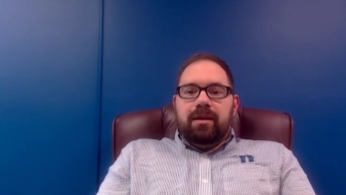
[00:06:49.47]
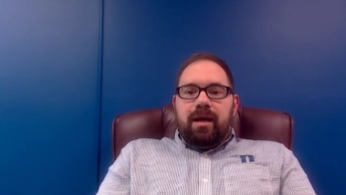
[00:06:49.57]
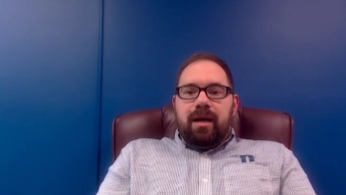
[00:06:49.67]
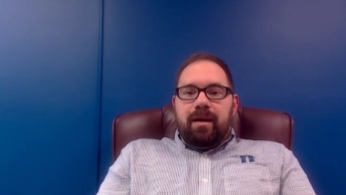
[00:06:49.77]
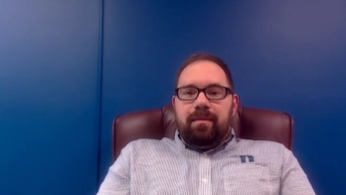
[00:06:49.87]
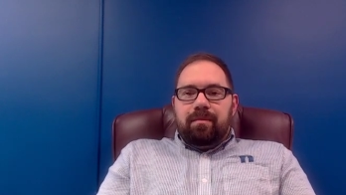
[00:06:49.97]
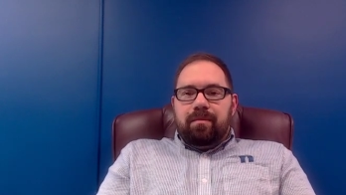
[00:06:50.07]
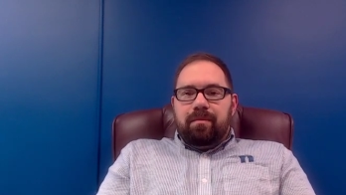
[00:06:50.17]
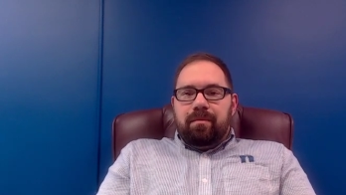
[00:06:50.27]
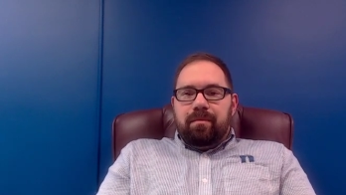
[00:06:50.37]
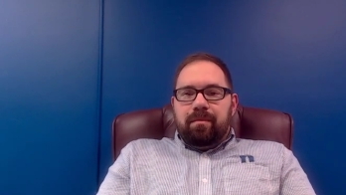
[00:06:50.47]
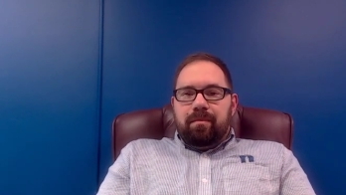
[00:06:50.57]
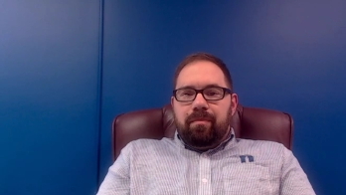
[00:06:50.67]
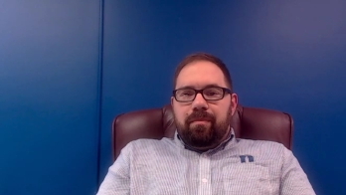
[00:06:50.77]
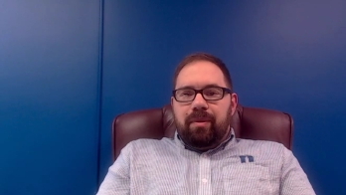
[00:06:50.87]

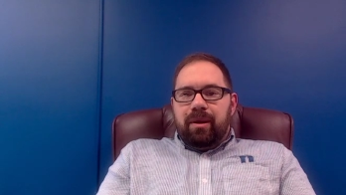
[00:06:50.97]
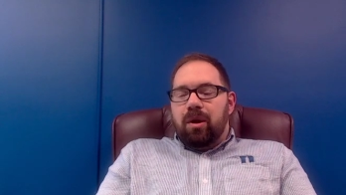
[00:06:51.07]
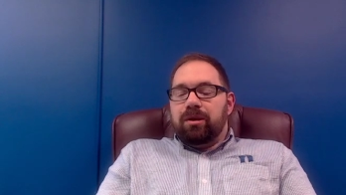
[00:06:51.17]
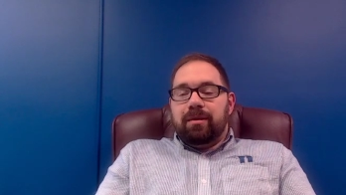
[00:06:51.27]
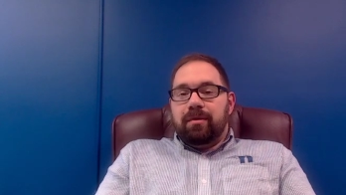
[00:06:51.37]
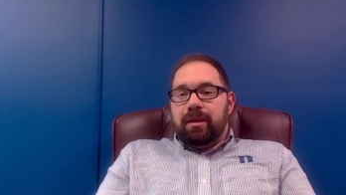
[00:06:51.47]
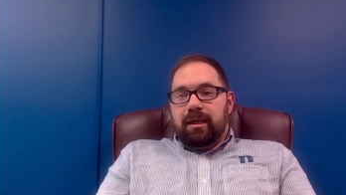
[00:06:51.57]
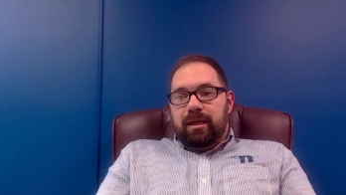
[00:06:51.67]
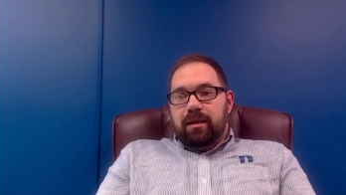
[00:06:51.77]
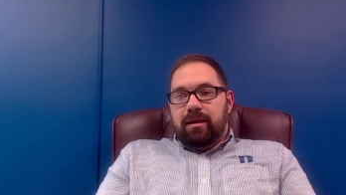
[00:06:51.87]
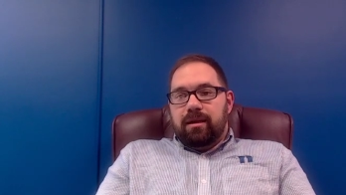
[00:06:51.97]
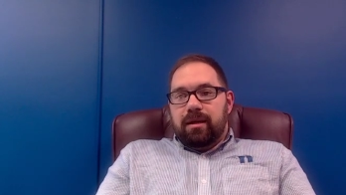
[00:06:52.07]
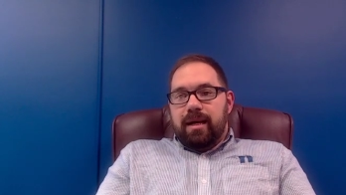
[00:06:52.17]
But ultimately,